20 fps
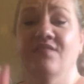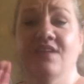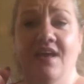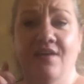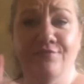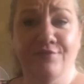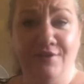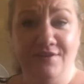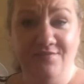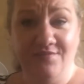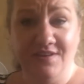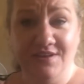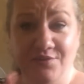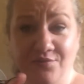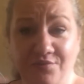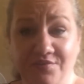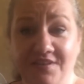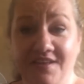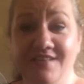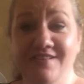I've done a video
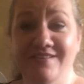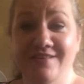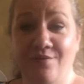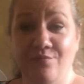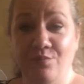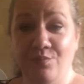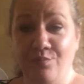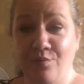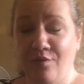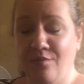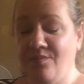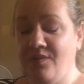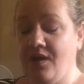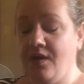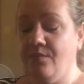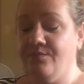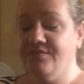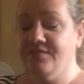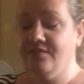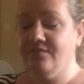on this, I will pop it
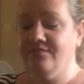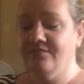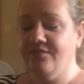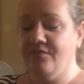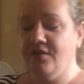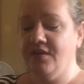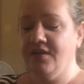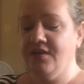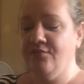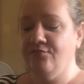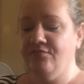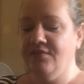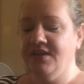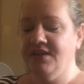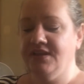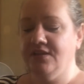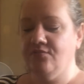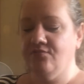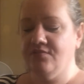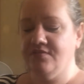up soon for you.
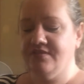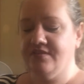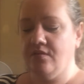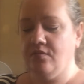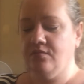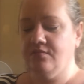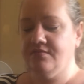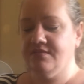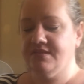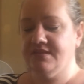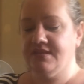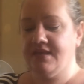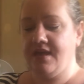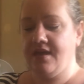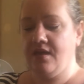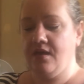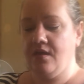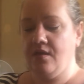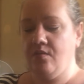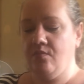Radiant Results,
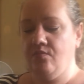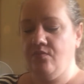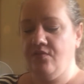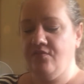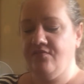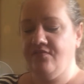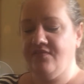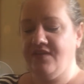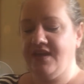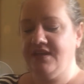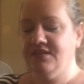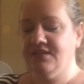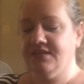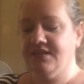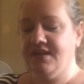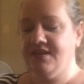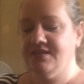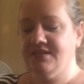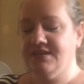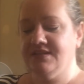the
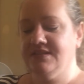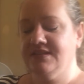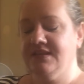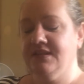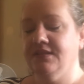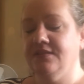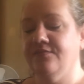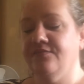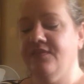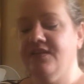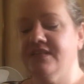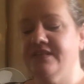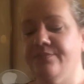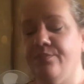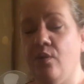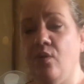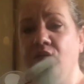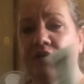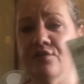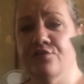Revitalising Daily Face
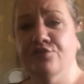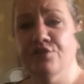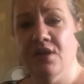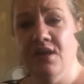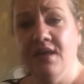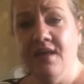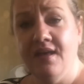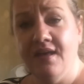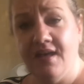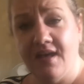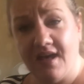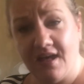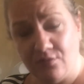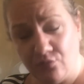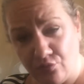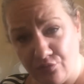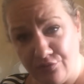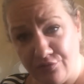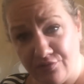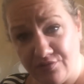Polish. I
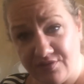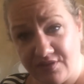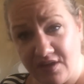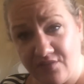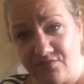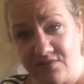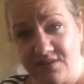don't use it every